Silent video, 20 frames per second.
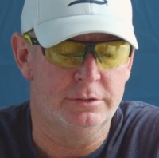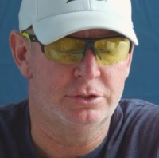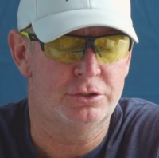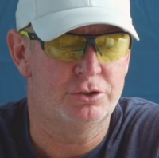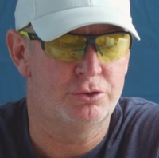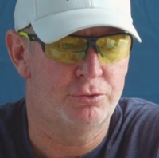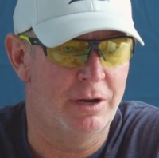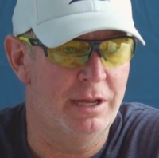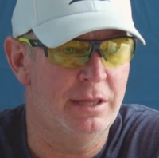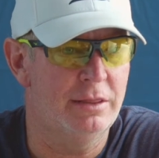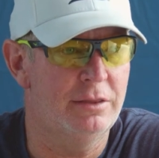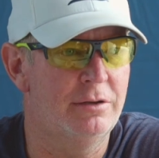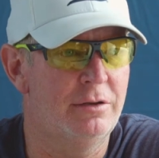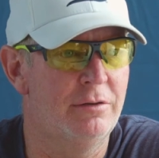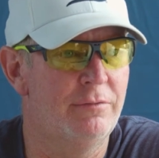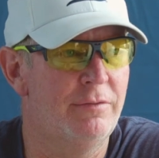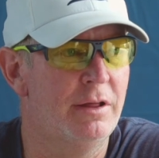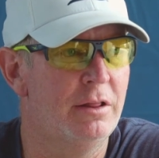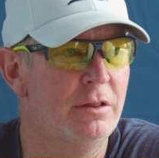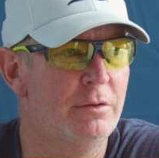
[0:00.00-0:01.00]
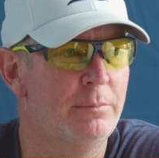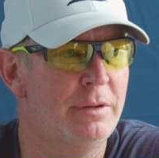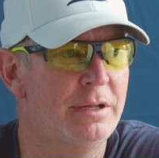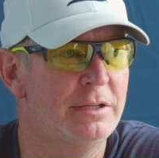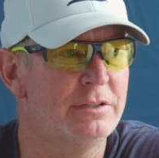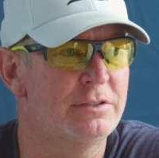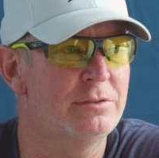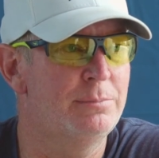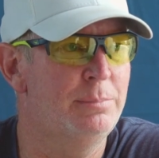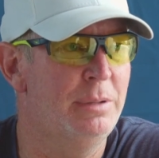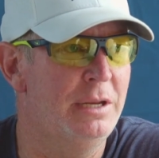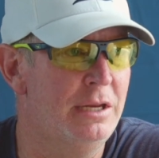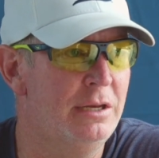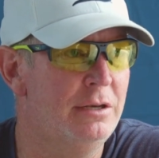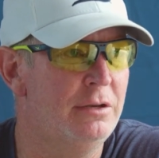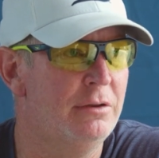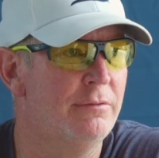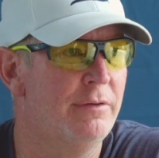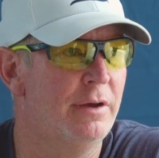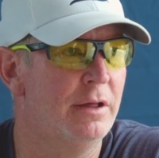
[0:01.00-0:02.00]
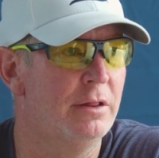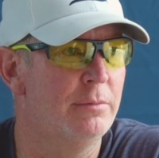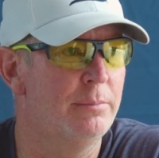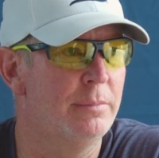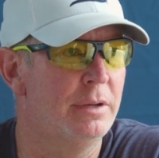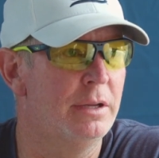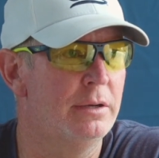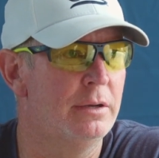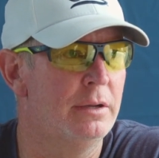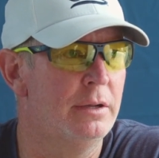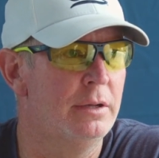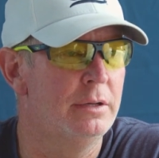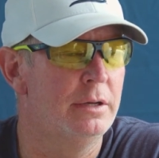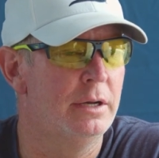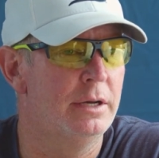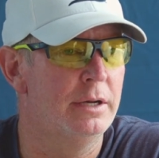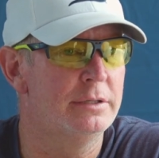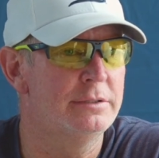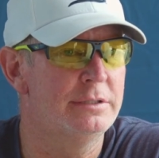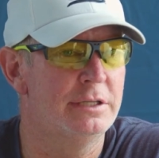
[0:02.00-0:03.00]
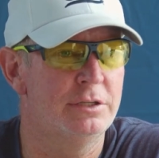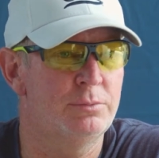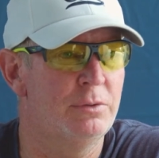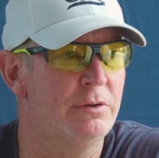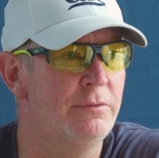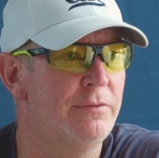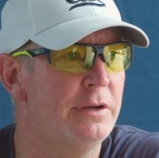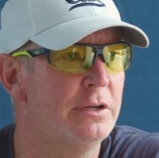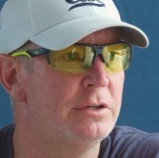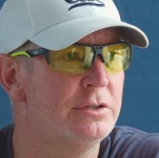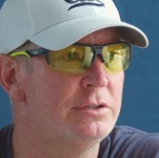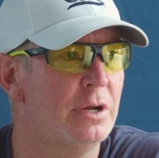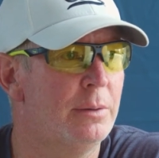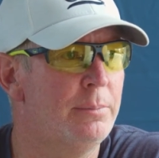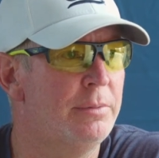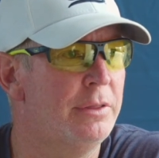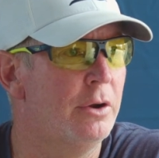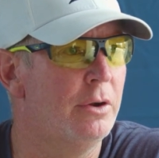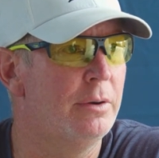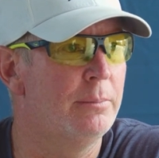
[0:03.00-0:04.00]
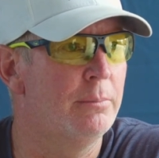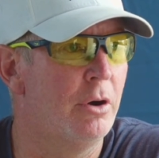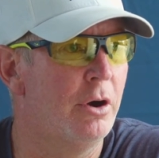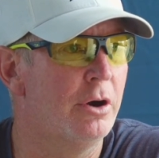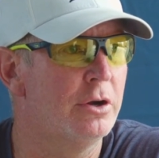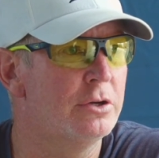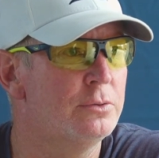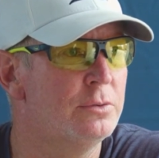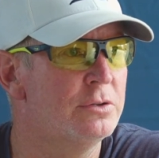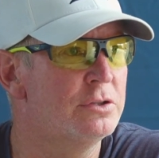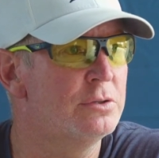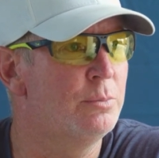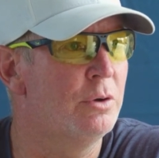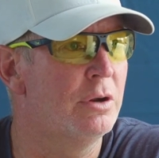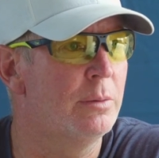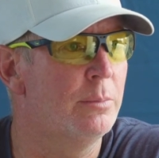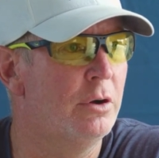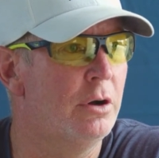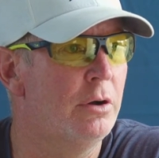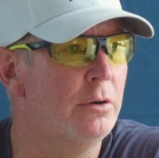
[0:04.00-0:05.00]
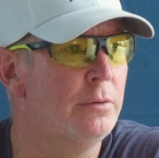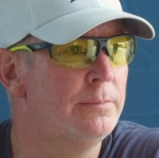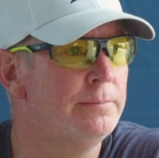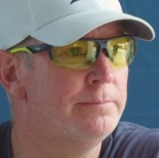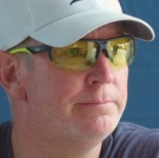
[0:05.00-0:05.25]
strength development, speed development, since we finished up there in March with spring ball.